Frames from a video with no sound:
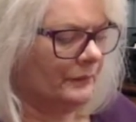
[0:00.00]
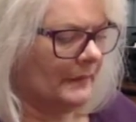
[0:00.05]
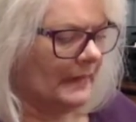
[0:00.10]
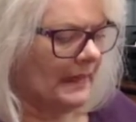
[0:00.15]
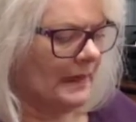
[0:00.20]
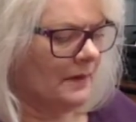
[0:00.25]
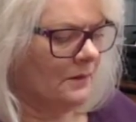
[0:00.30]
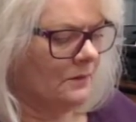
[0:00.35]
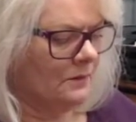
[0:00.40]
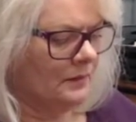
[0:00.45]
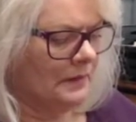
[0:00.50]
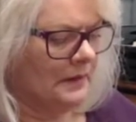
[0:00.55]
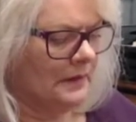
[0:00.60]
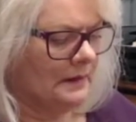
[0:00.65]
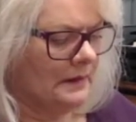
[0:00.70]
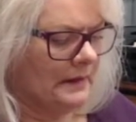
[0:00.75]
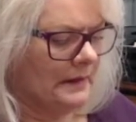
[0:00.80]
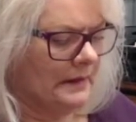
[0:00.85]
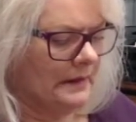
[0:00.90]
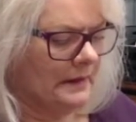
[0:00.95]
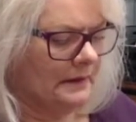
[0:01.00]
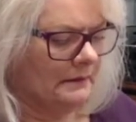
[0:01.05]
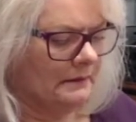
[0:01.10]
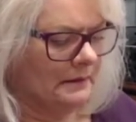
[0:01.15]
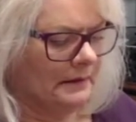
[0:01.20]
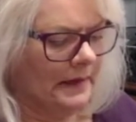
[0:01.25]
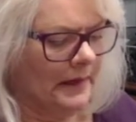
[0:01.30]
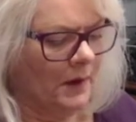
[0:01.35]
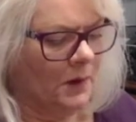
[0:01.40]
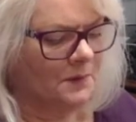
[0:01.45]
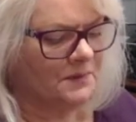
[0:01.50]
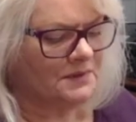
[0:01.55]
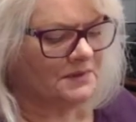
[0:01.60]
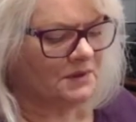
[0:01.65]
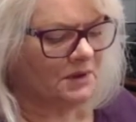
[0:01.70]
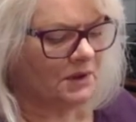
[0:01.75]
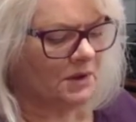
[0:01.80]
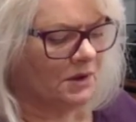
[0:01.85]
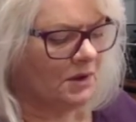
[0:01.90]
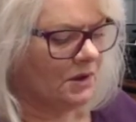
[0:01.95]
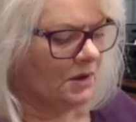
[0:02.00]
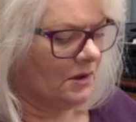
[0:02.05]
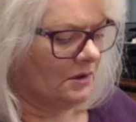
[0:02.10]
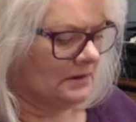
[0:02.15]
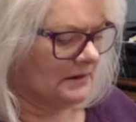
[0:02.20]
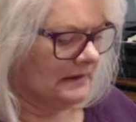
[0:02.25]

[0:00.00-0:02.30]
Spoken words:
I don't think that it helps or hurts.